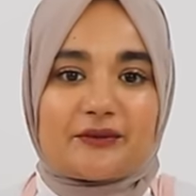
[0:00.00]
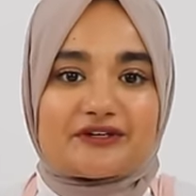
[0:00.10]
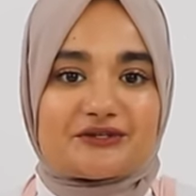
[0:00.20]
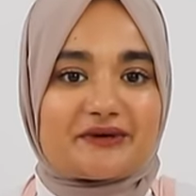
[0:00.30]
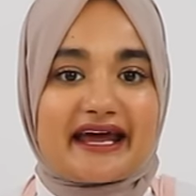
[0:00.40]

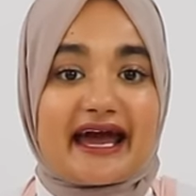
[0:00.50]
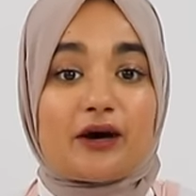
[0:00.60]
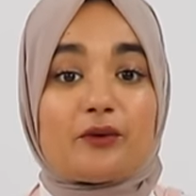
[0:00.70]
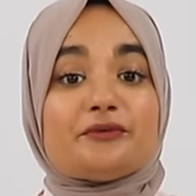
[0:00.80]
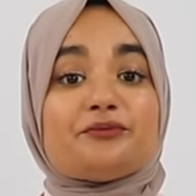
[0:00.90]
hour to an
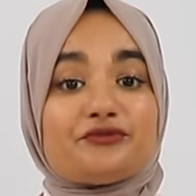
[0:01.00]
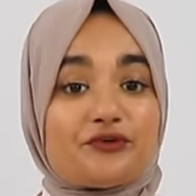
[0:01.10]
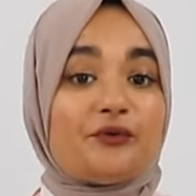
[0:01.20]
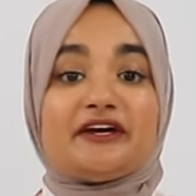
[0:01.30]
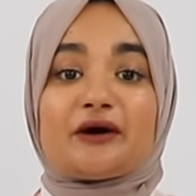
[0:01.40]
hour
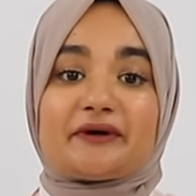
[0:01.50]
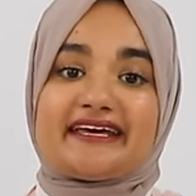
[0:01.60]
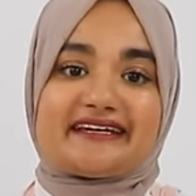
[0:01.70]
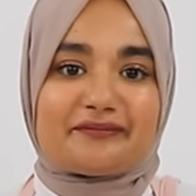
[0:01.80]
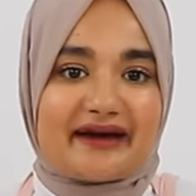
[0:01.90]
before we go
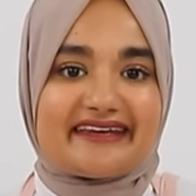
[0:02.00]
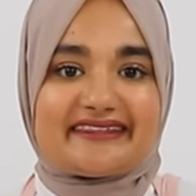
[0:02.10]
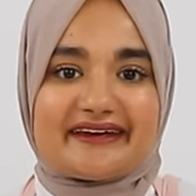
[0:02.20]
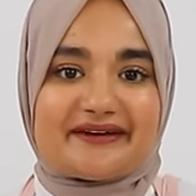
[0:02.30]
ahead and bake